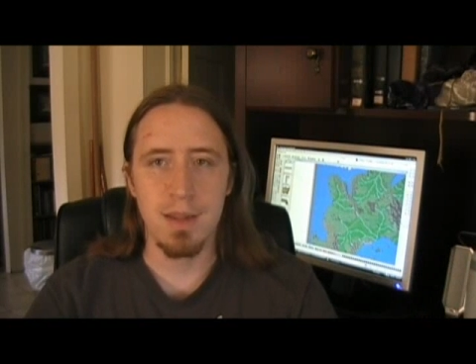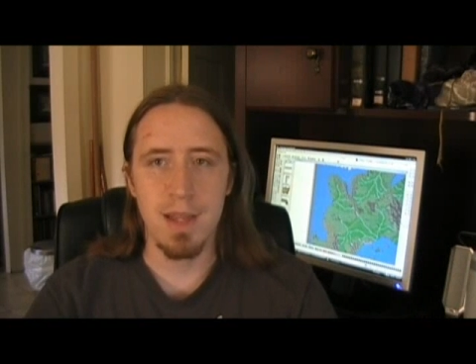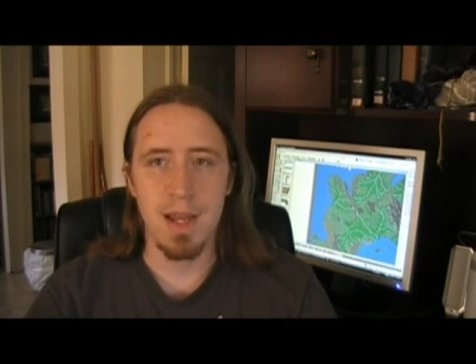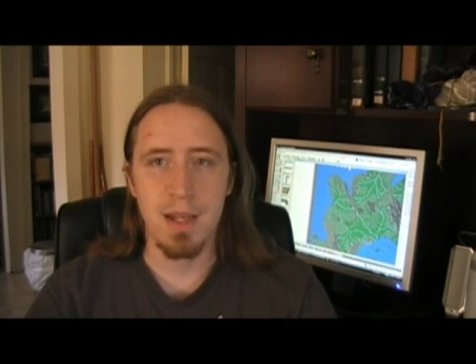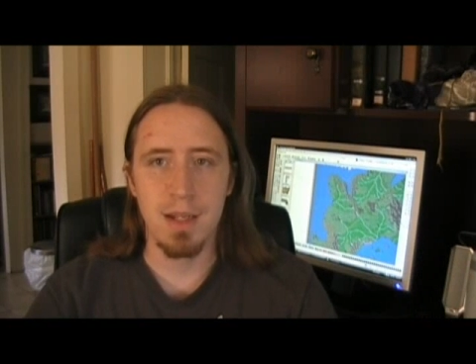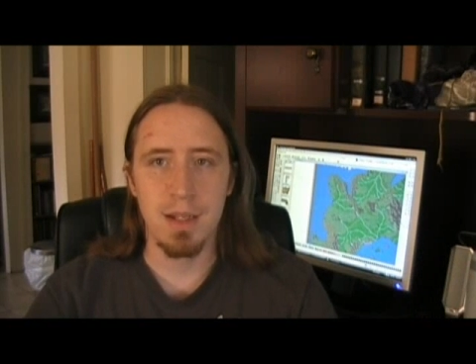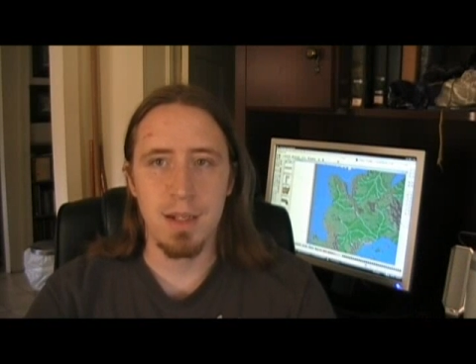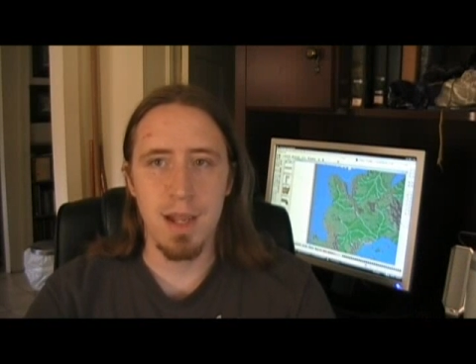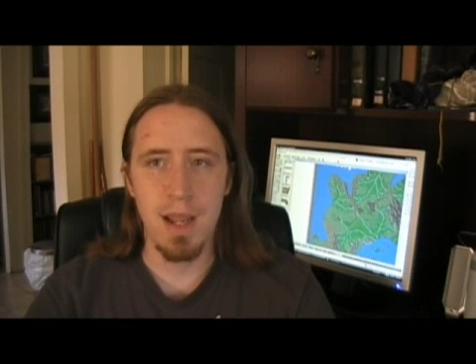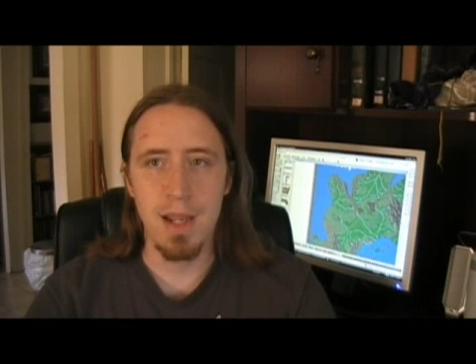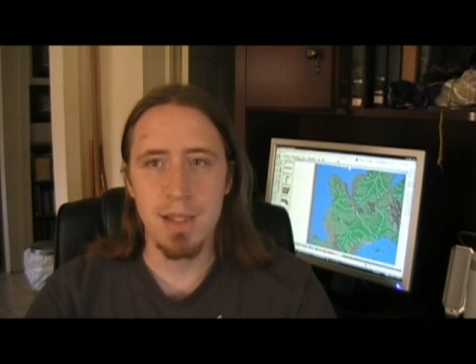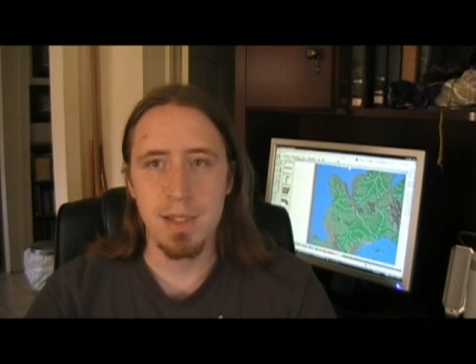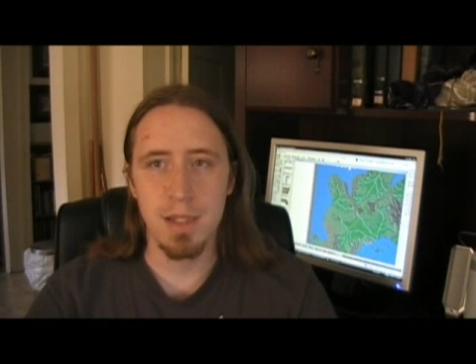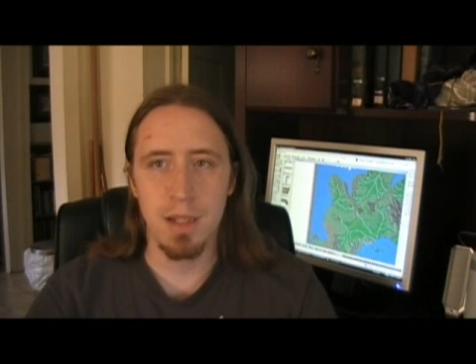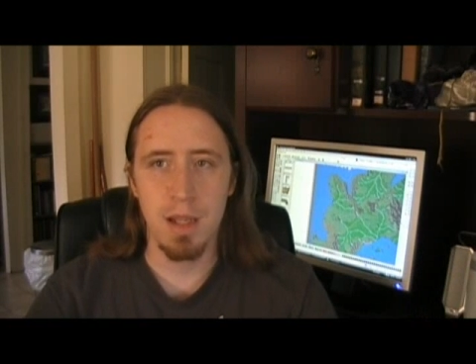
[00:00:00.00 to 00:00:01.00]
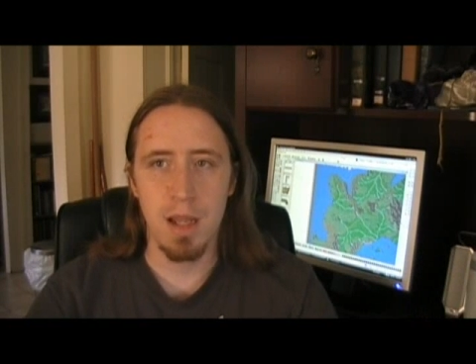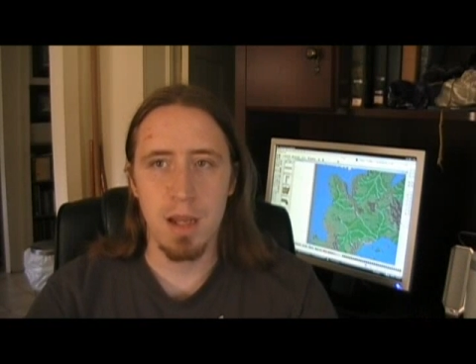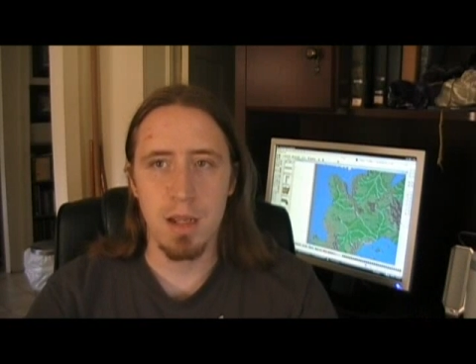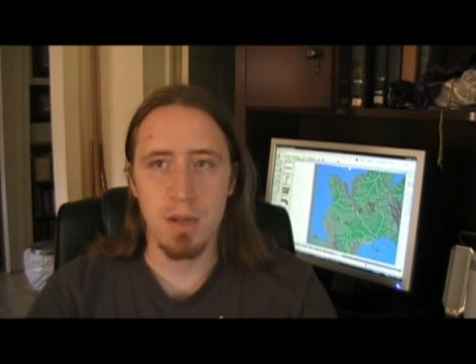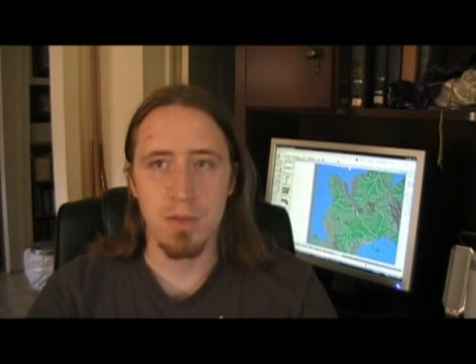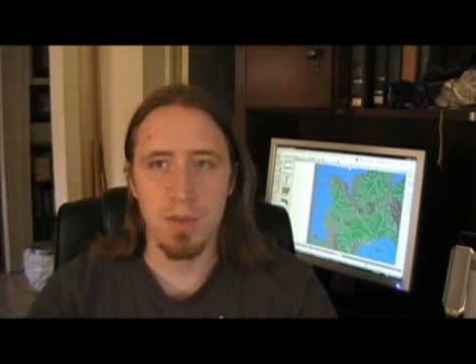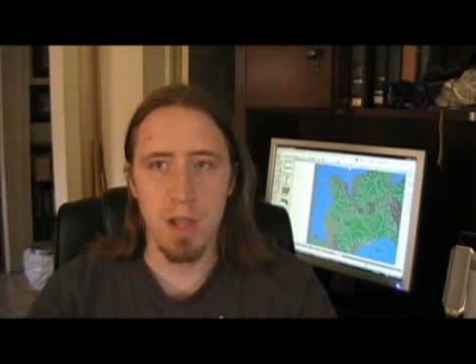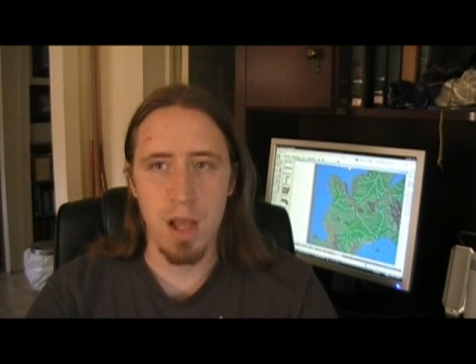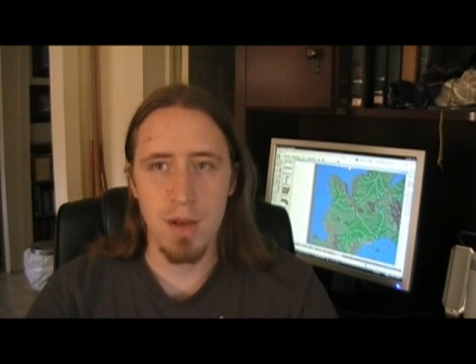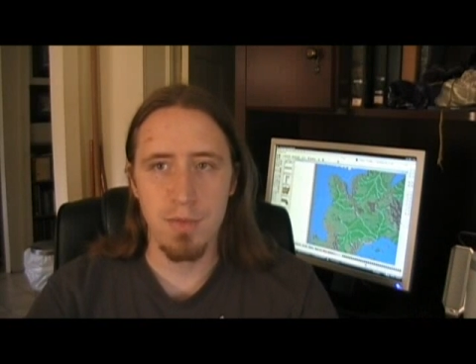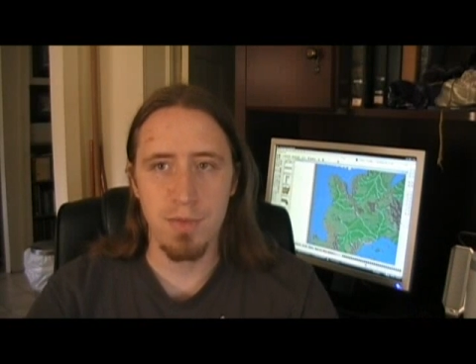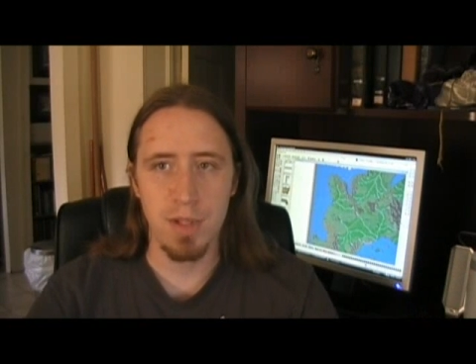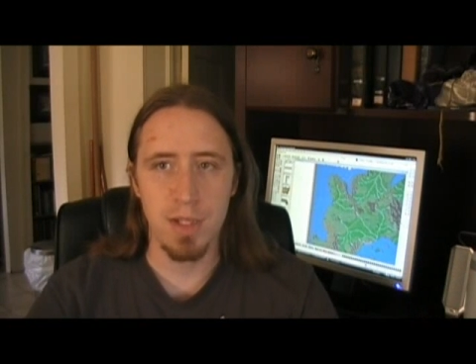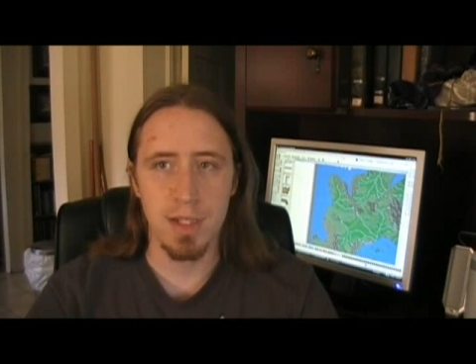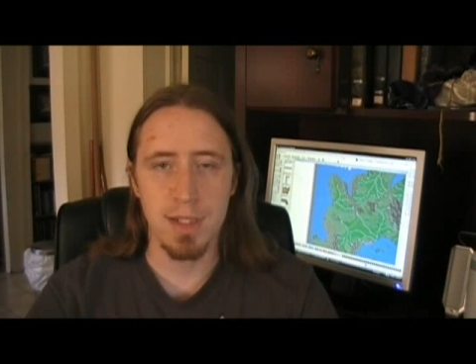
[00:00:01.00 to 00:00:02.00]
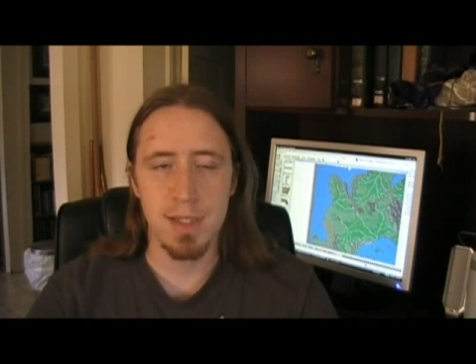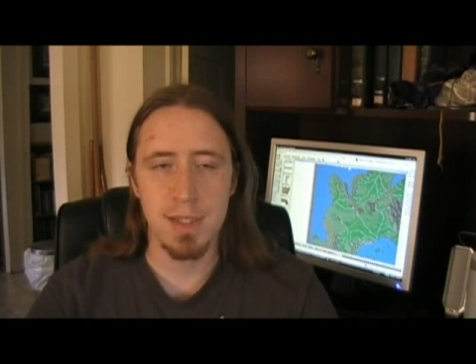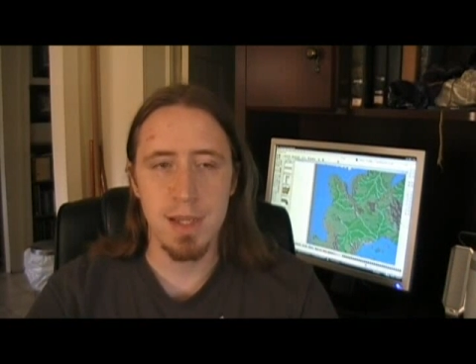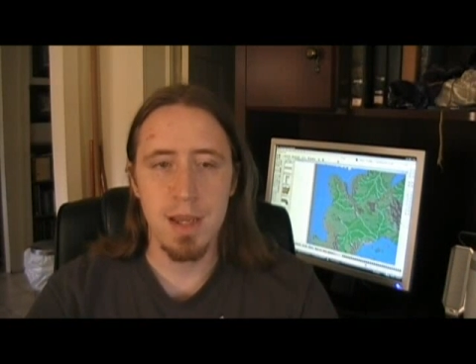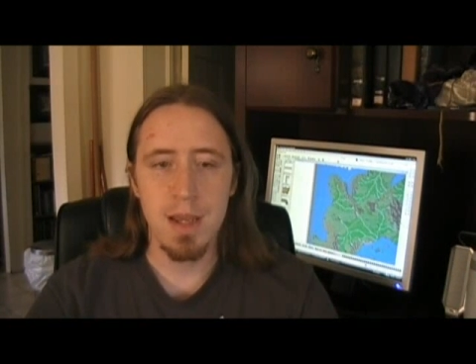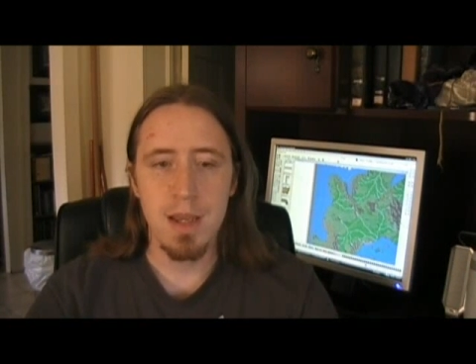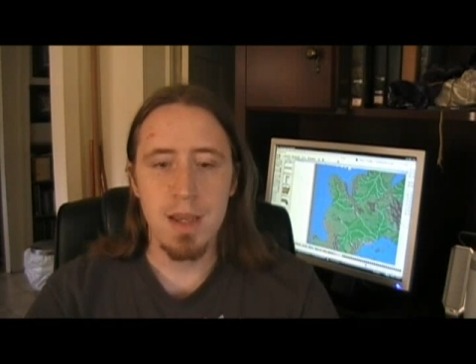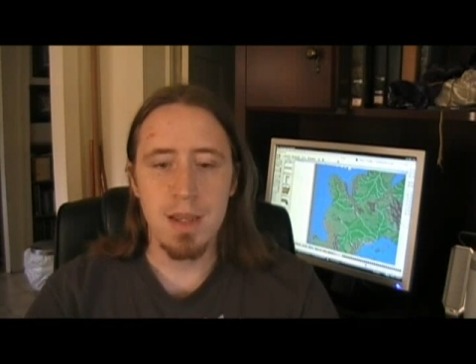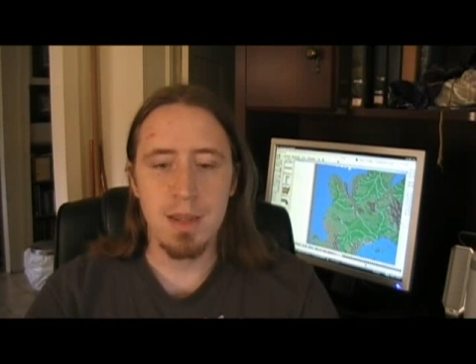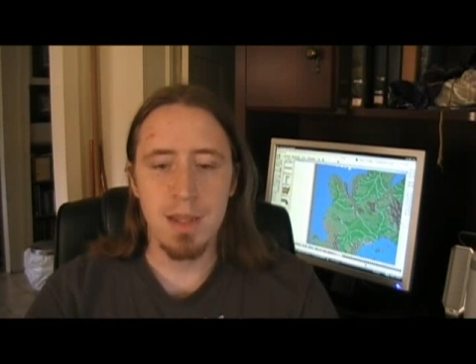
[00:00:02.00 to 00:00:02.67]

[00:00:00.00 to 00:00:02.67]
that contains a lot of conflicts,